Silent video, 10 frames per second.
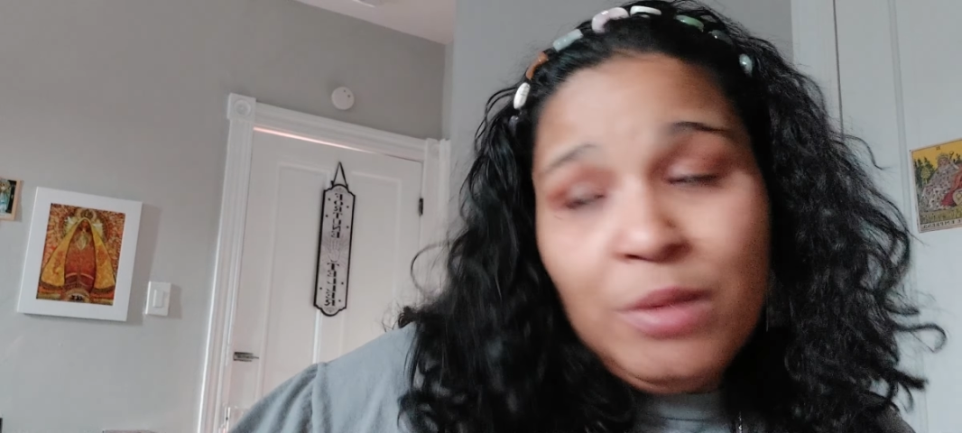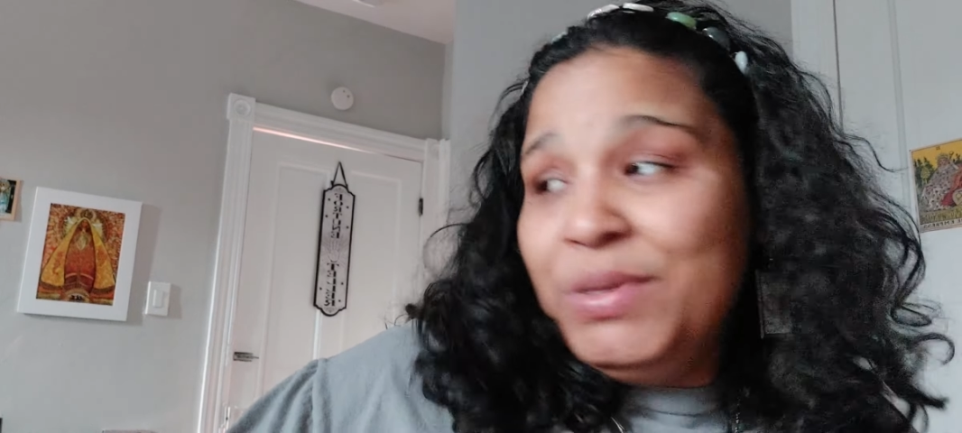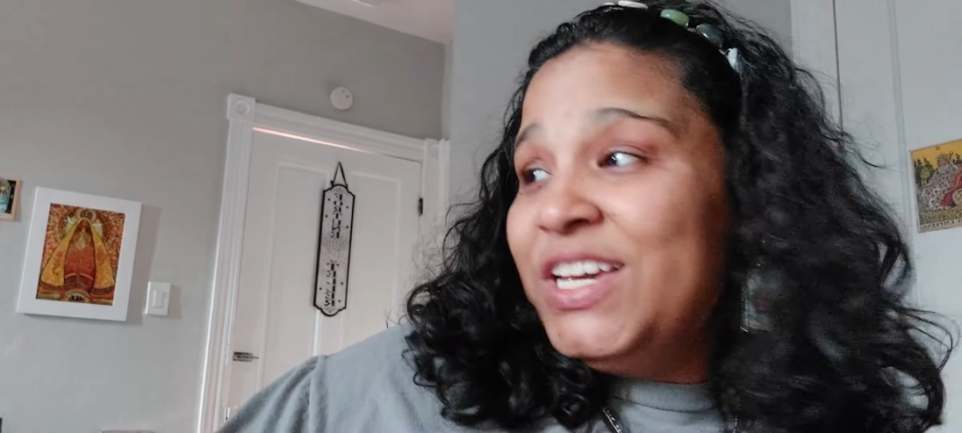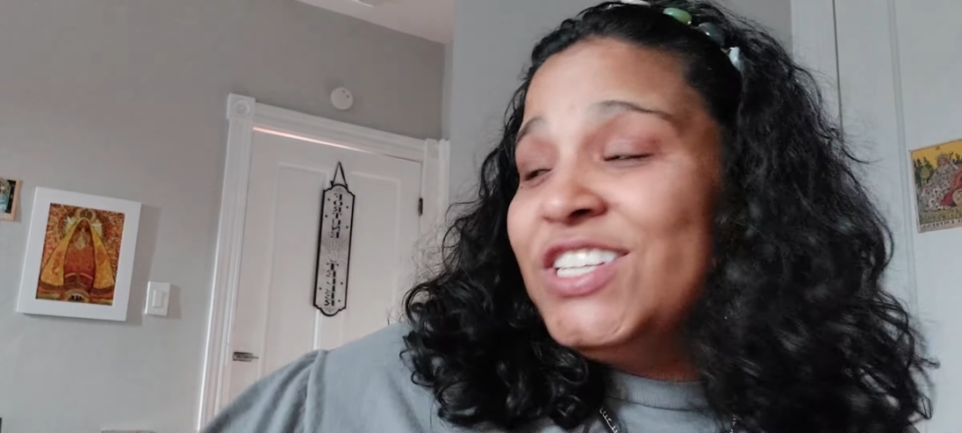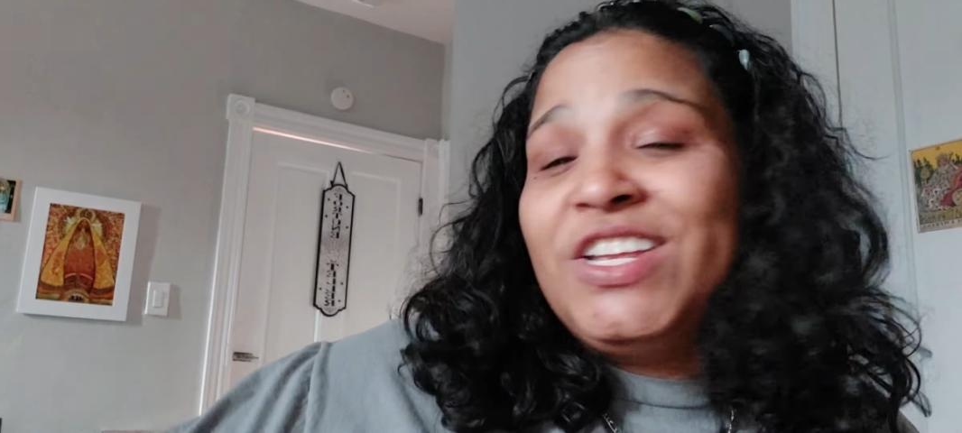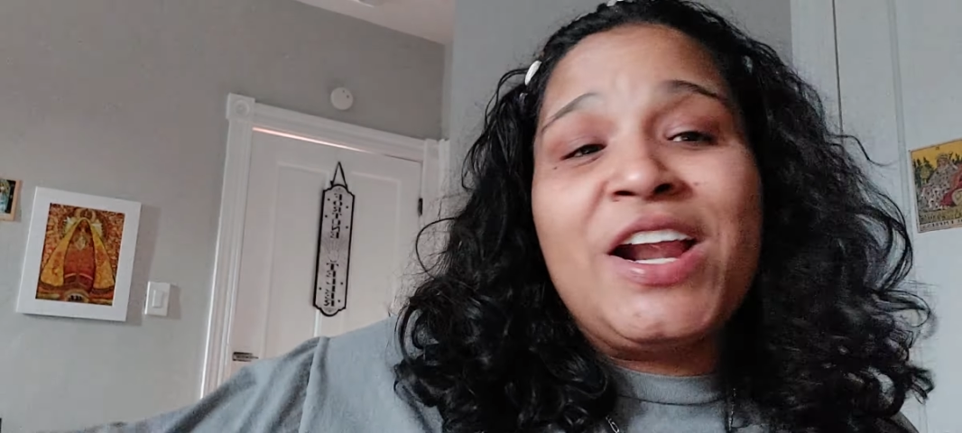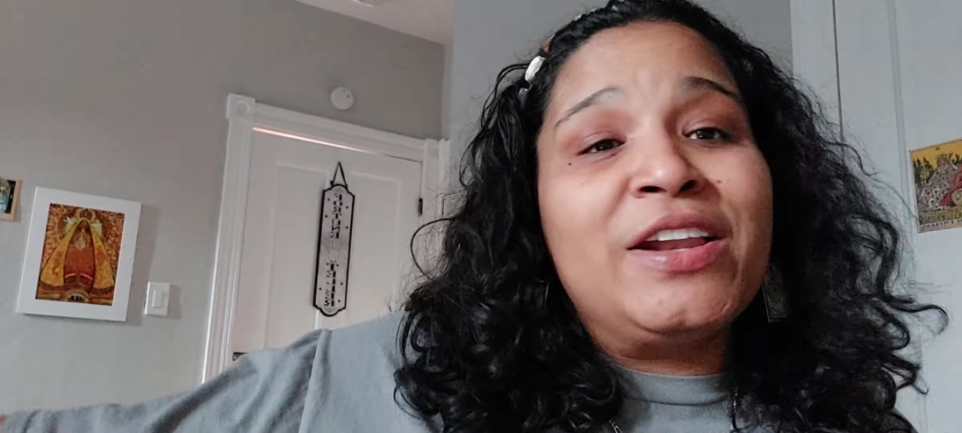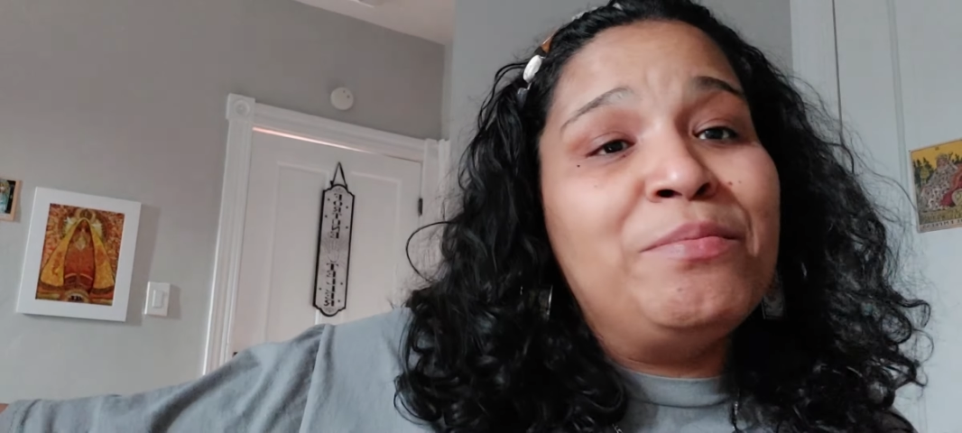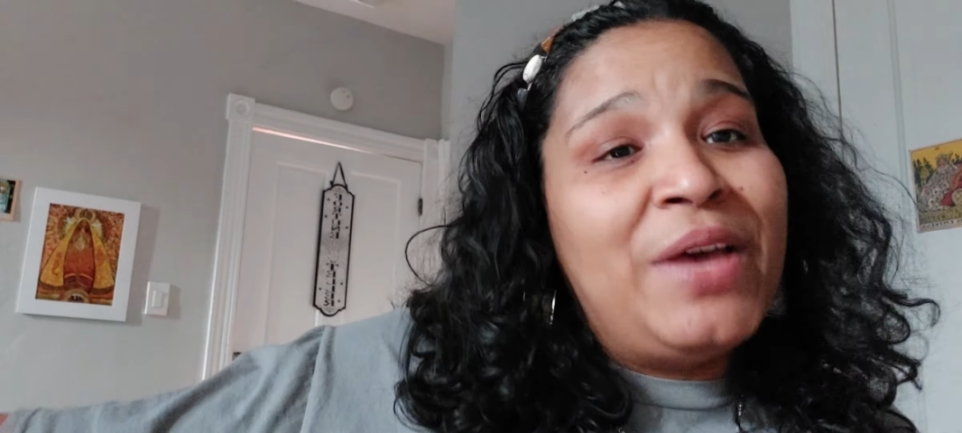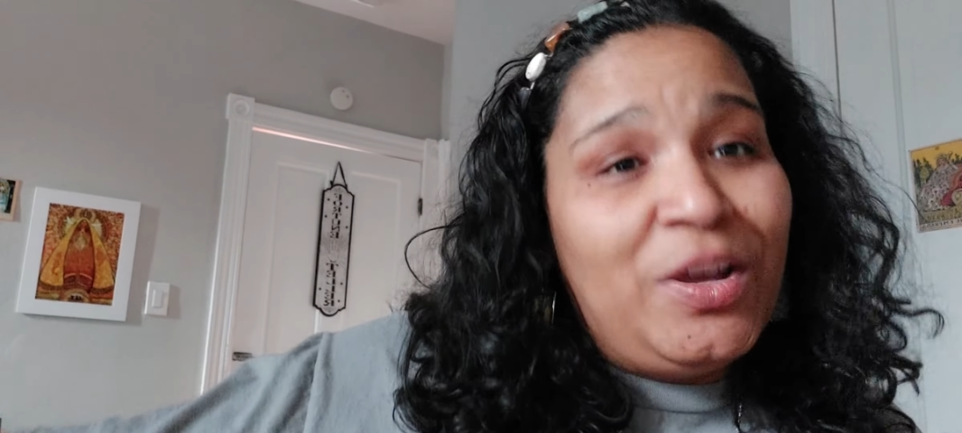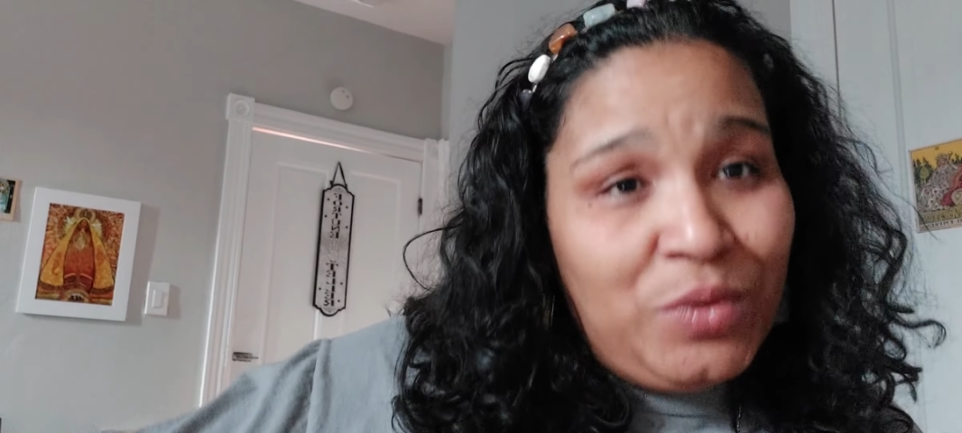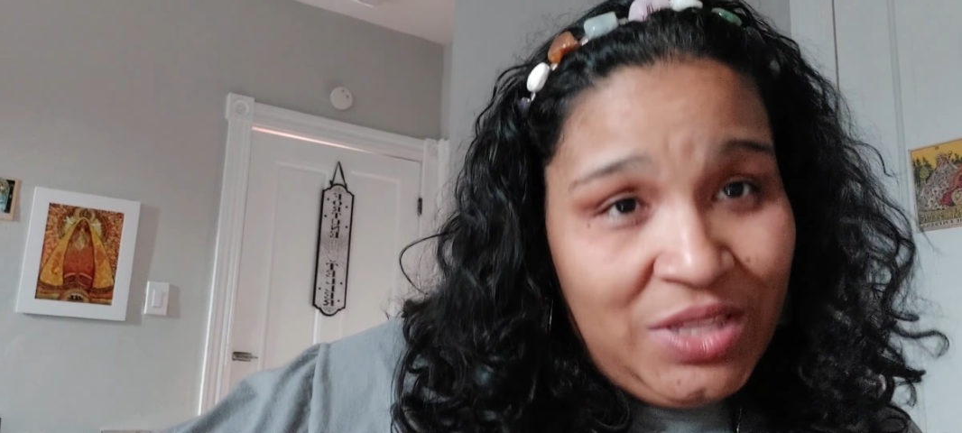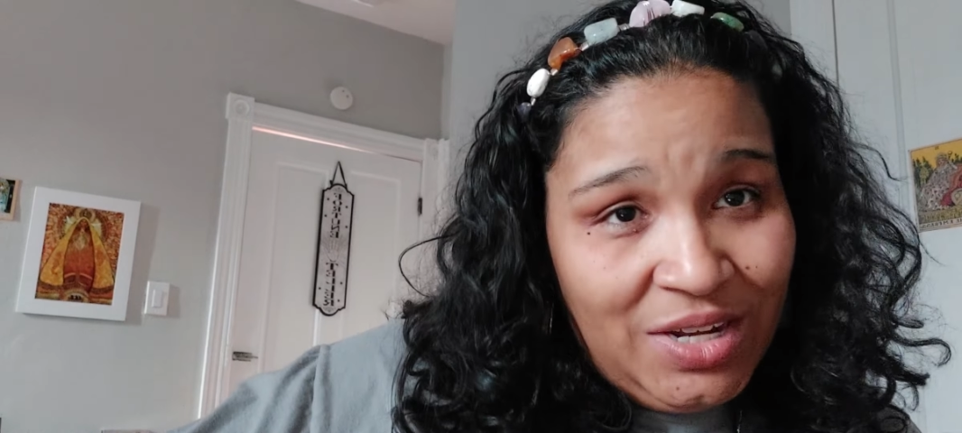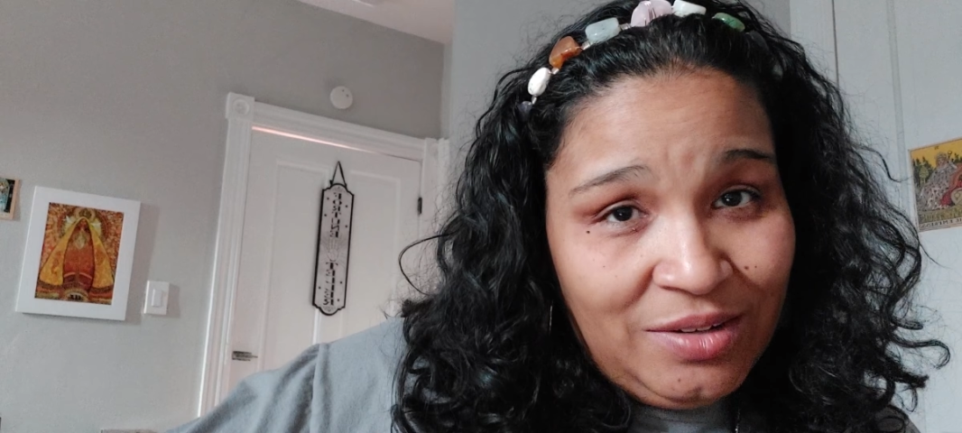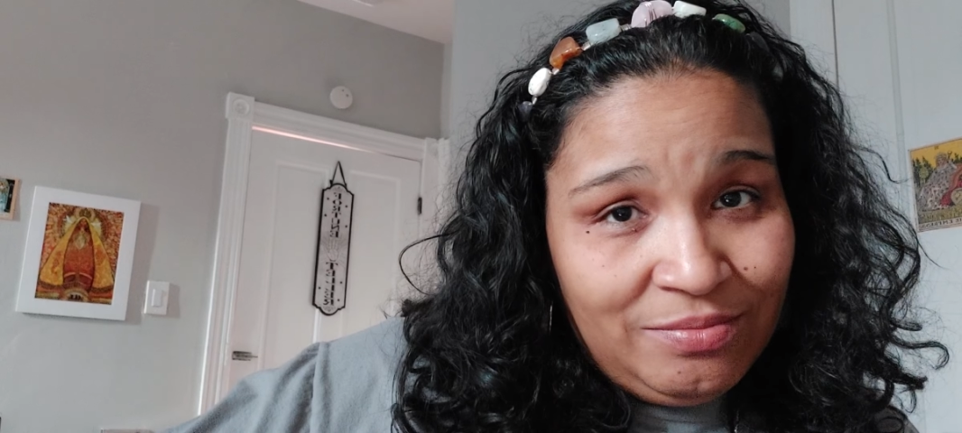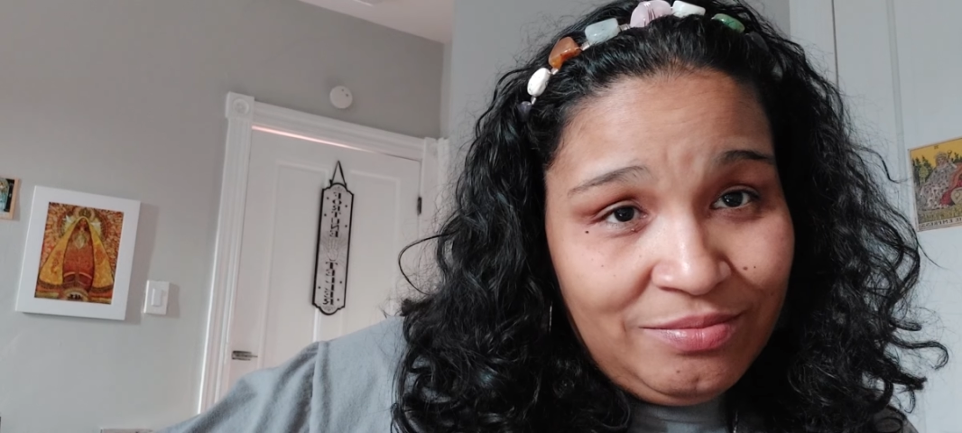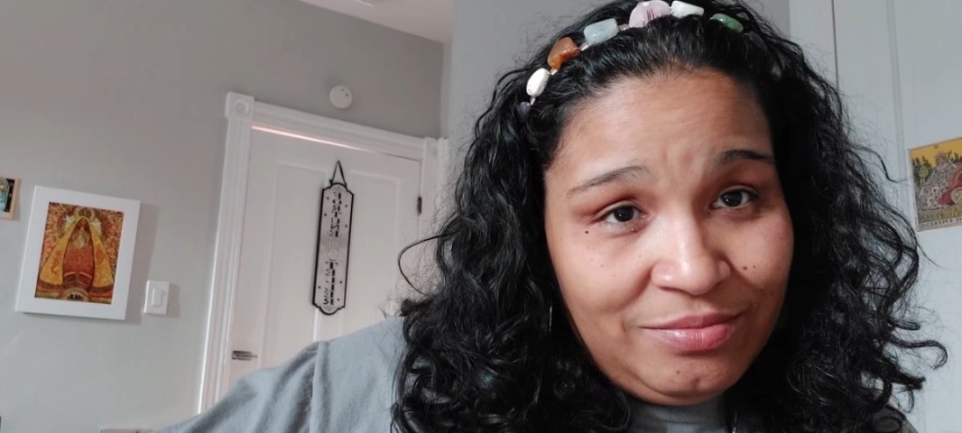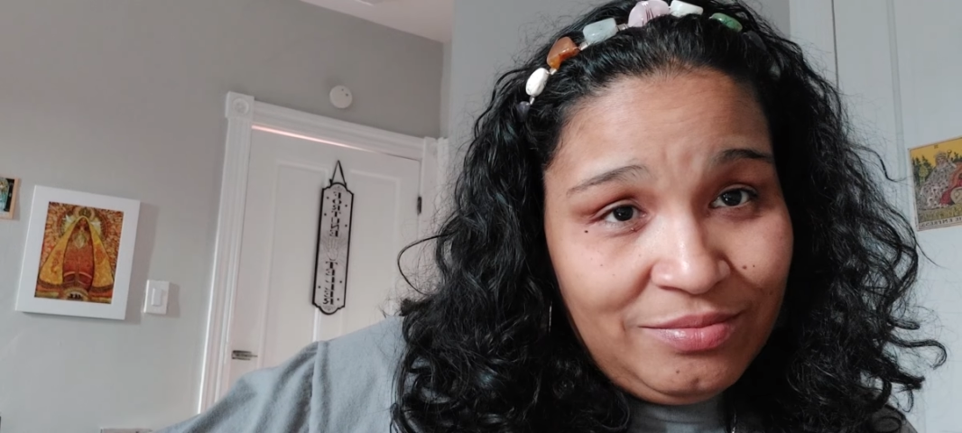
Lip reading: because they're not in bed with them.